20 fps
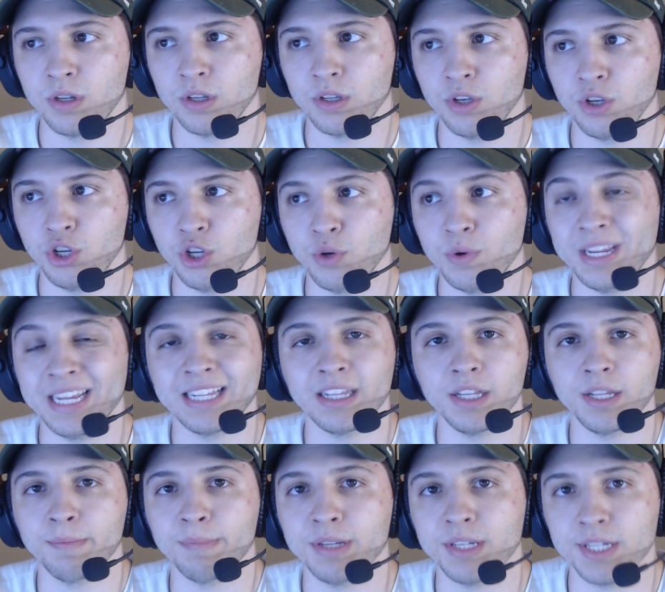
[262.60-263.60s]

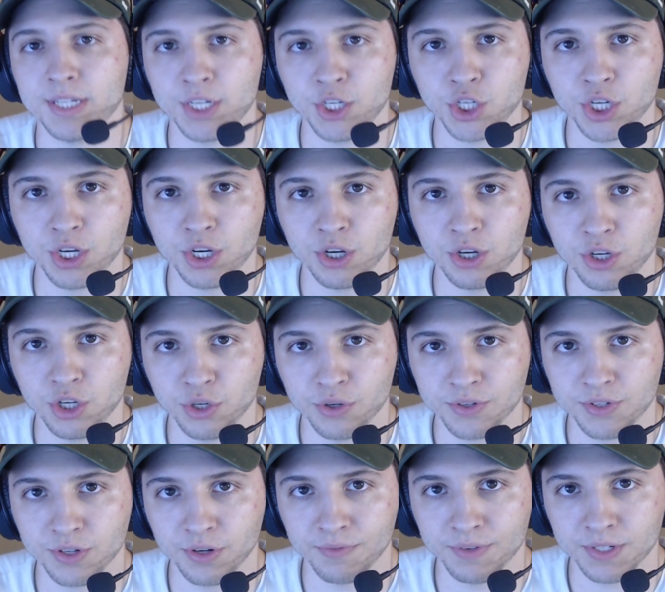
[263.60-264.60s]
uniquely position your
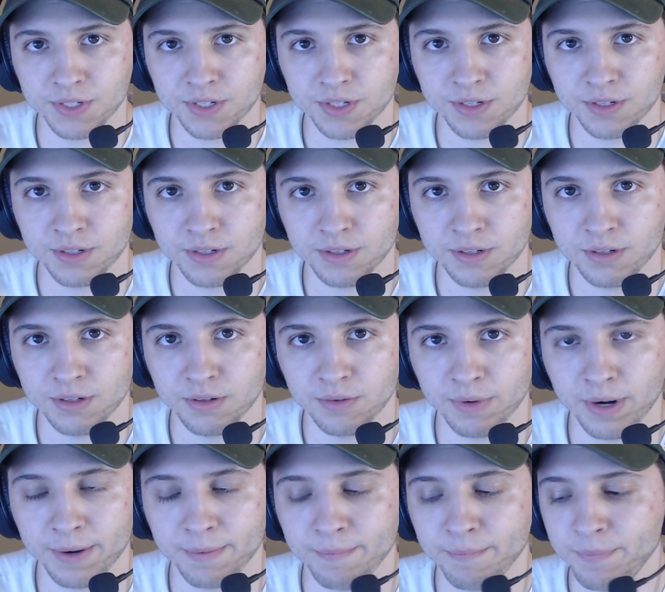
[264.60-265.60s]
service,
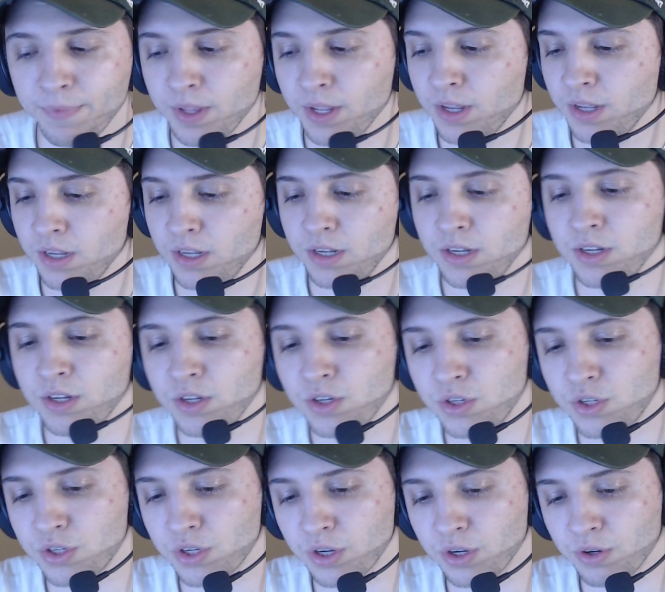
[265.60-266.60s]
right?
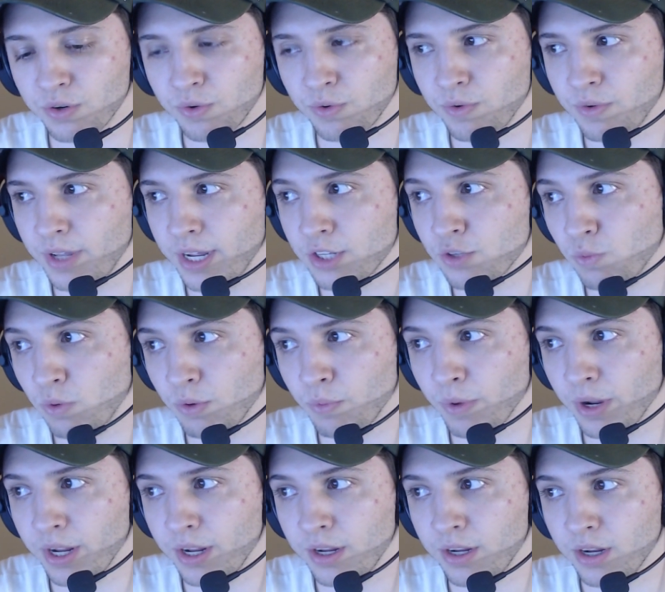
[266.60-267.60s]
So that's one
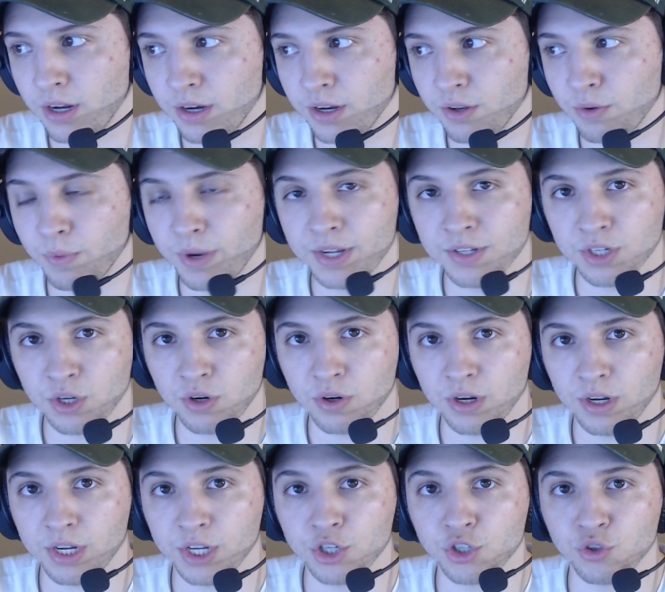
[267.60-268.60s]
way. Another way is a
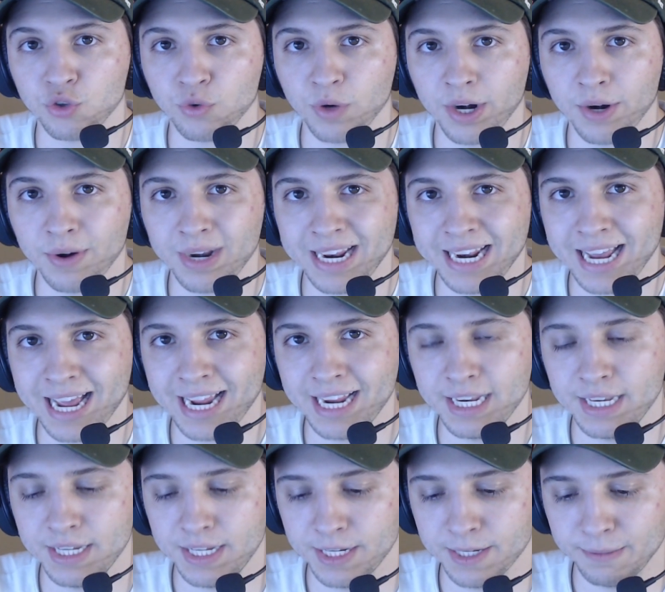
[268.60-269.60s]
contrarian
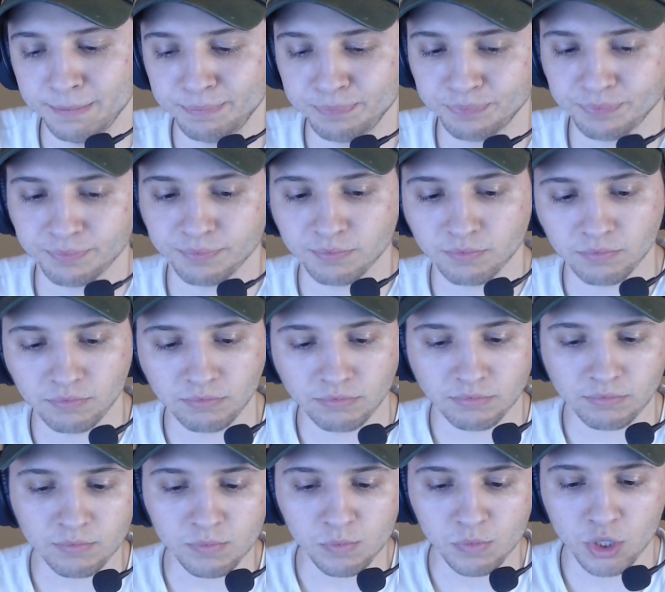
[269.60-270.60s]
idea.
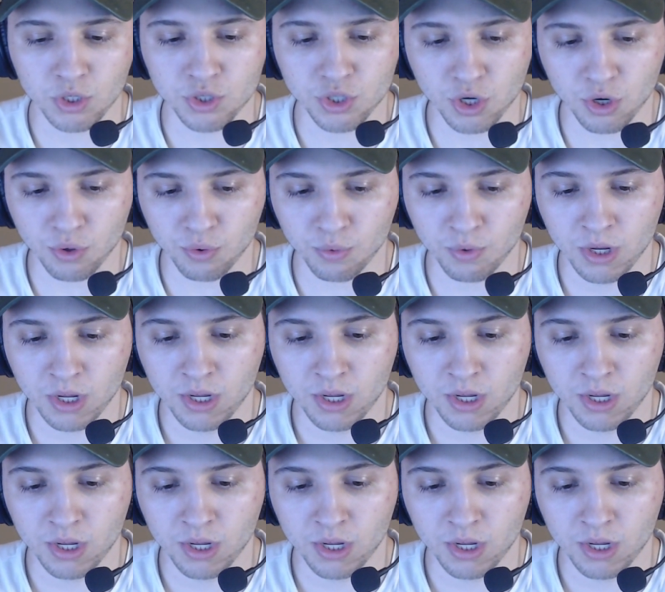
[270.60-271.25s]
So